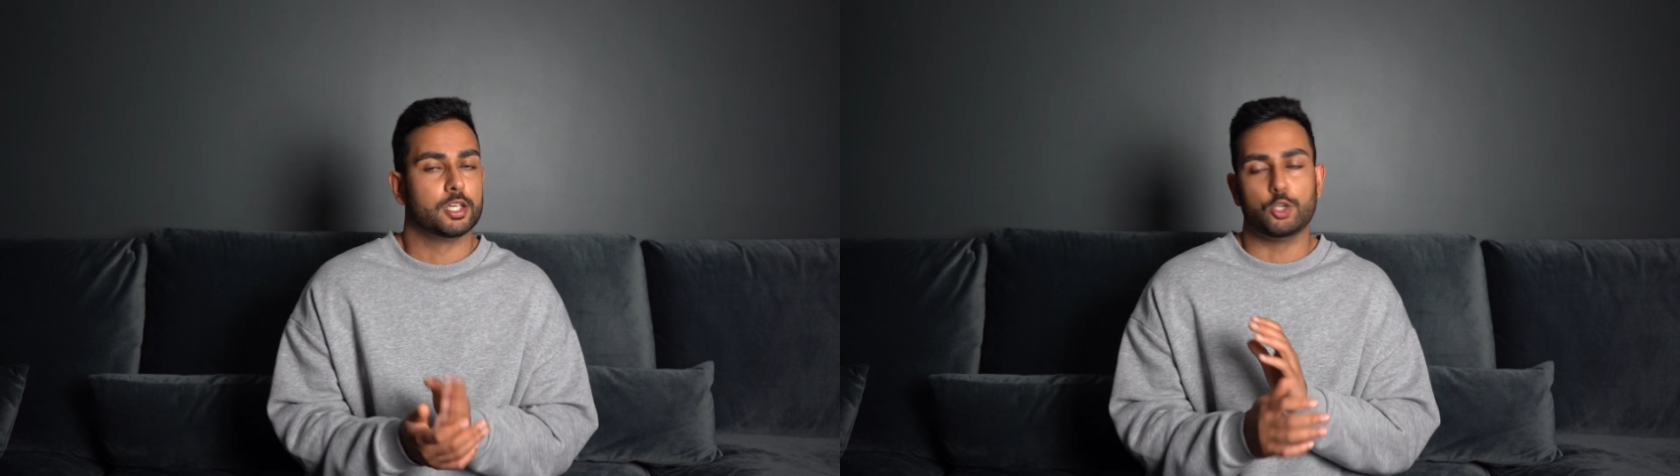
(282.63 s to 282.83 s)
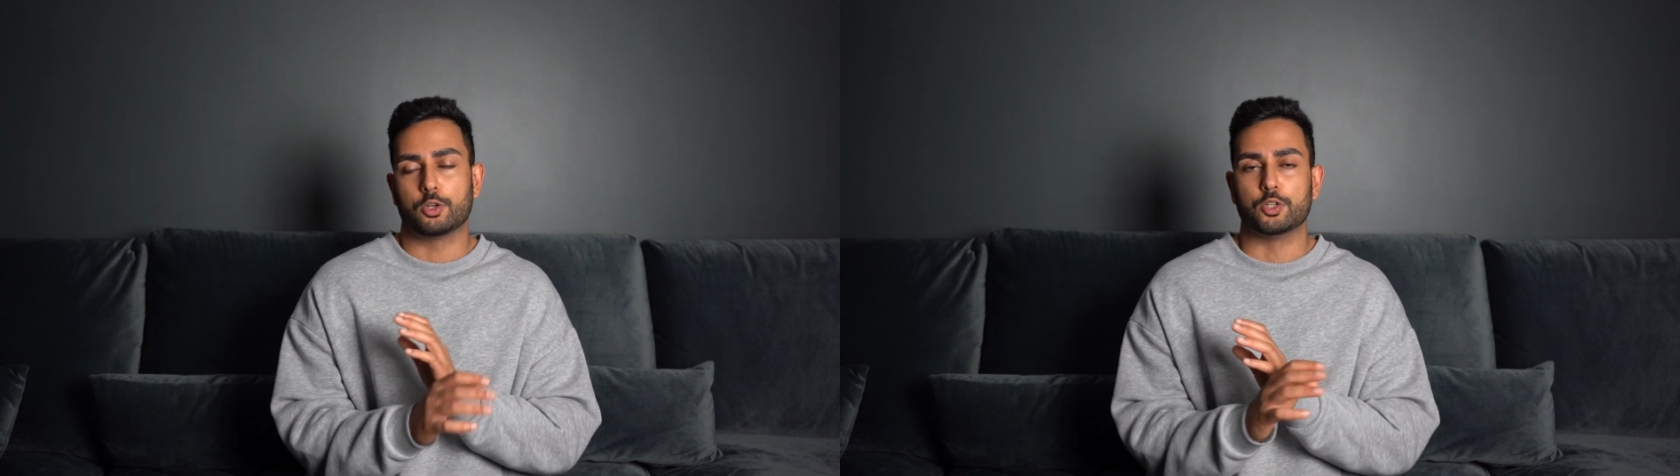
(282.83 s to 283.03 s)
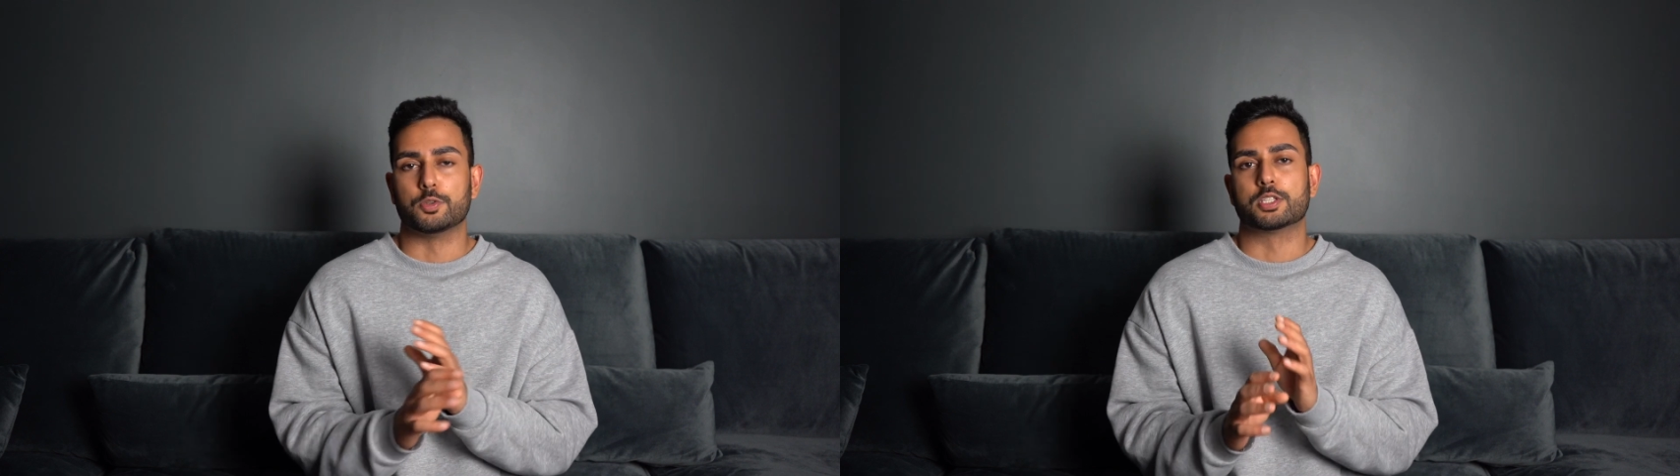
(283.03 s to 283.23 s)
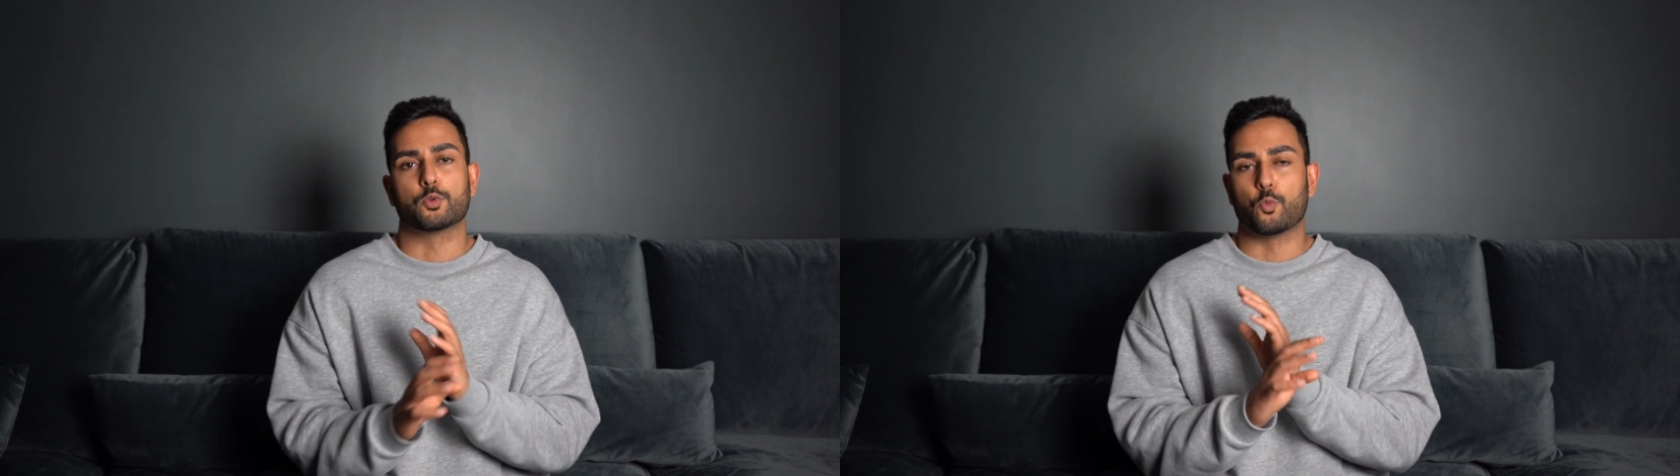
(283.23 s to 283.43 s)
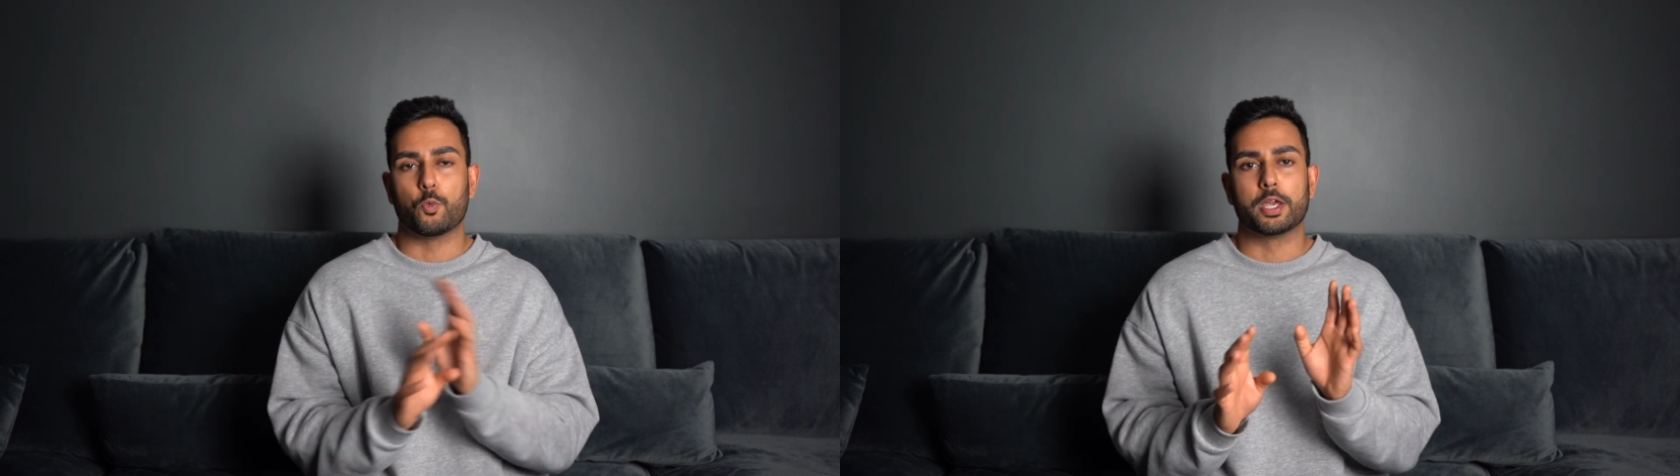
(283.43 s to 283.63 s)
you can do this
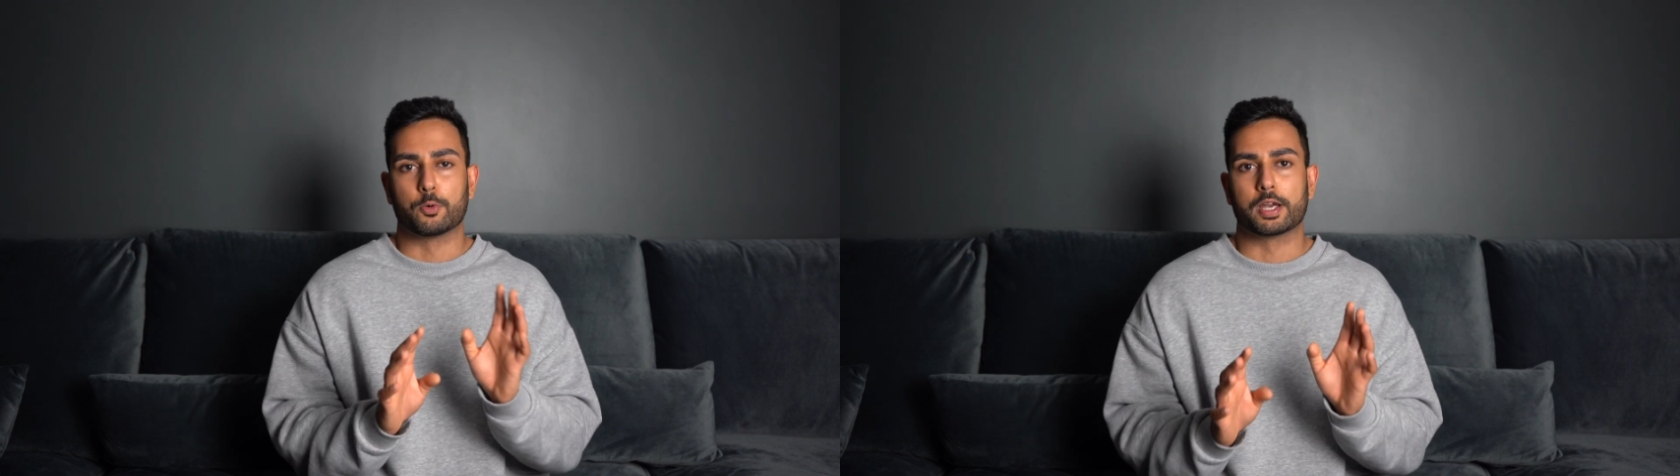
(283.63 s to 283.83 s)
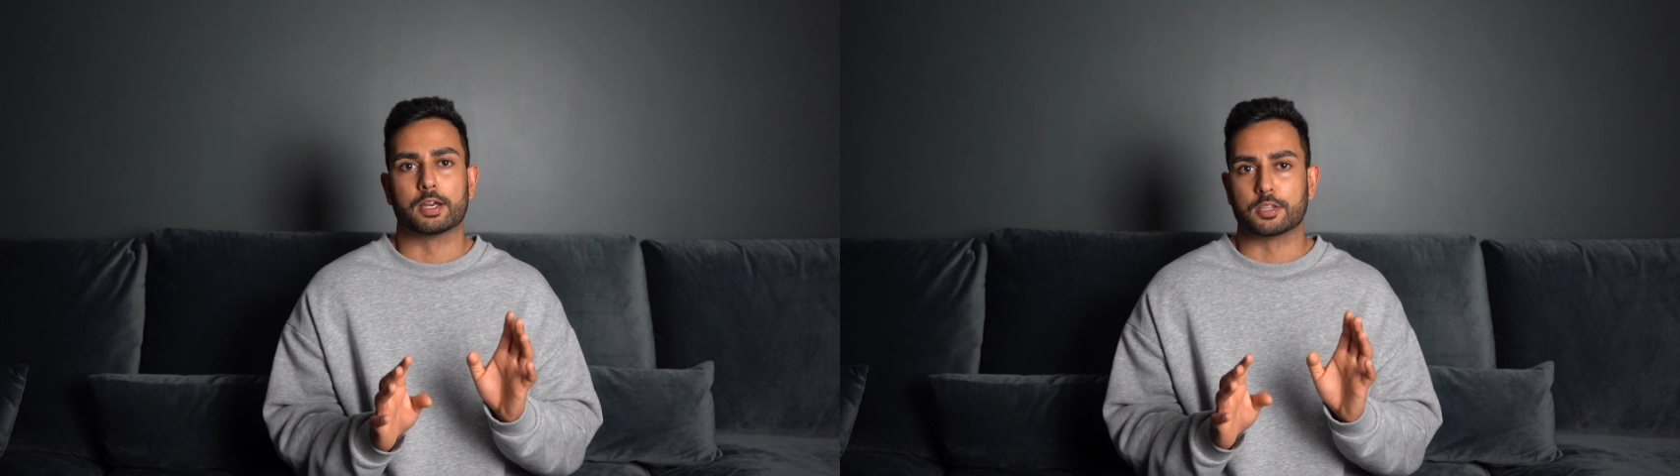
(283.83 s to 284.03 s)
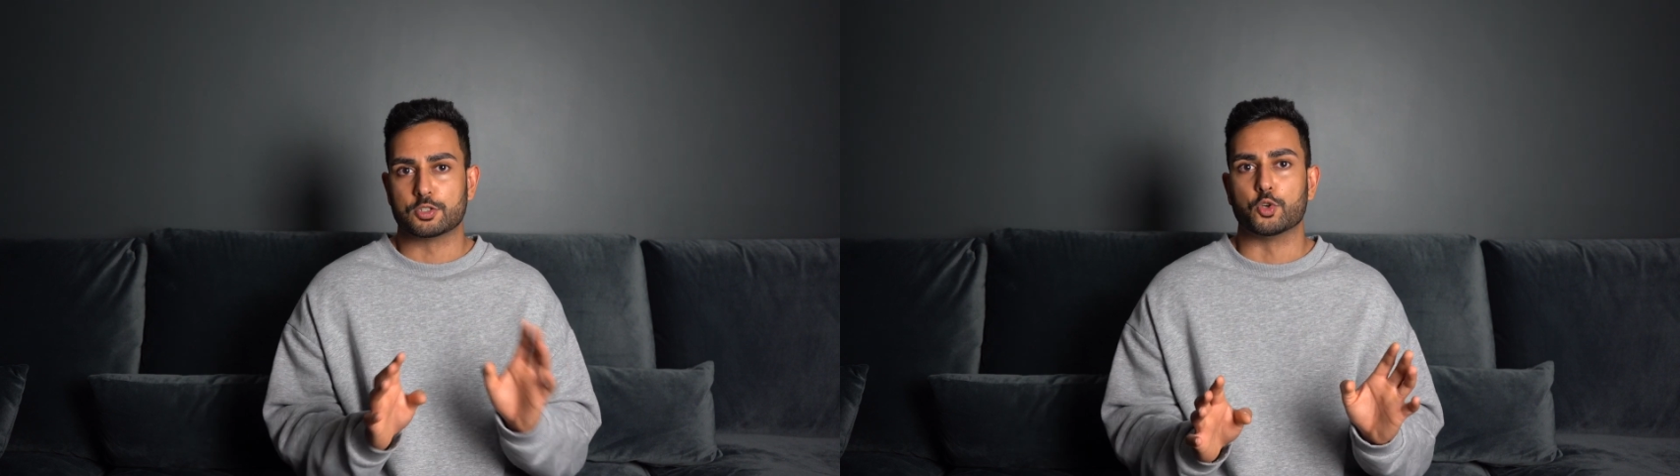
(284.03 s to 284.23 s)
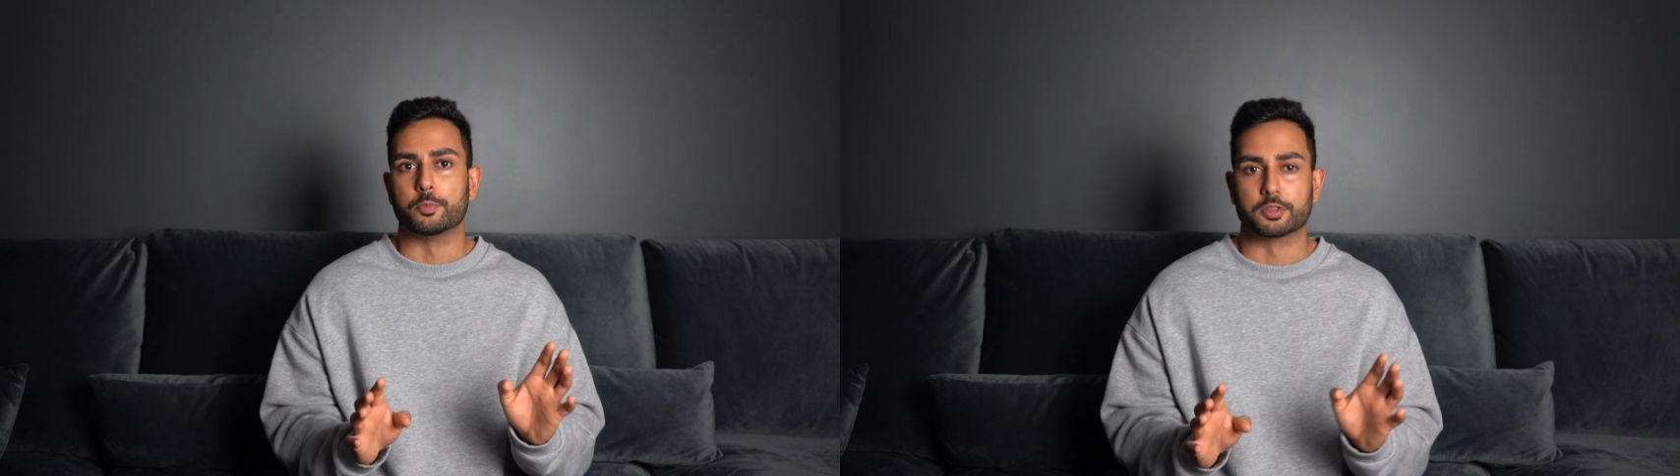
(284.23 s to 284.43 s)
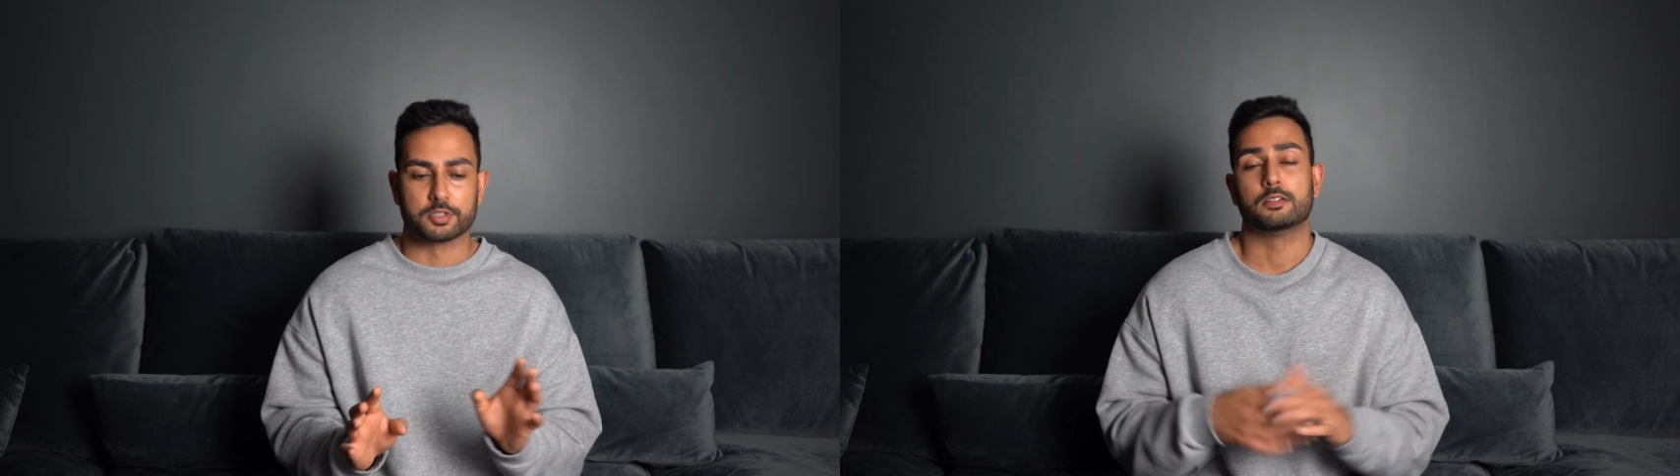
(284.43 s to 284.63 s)
way quicker than 2
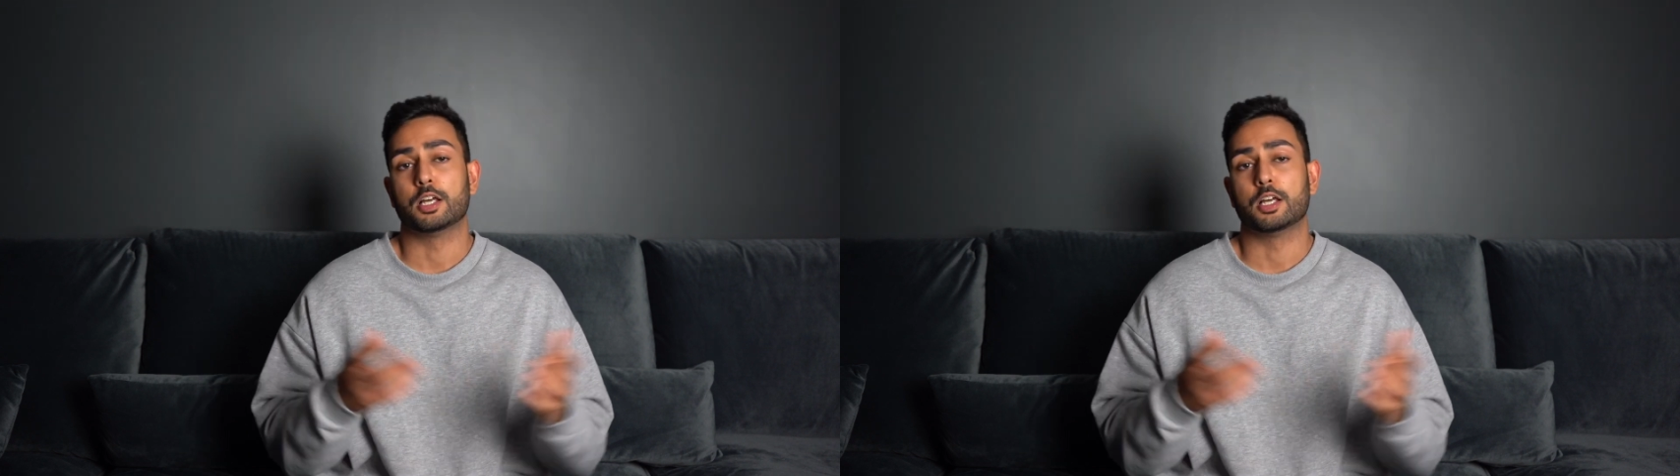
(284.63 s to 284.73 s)
months.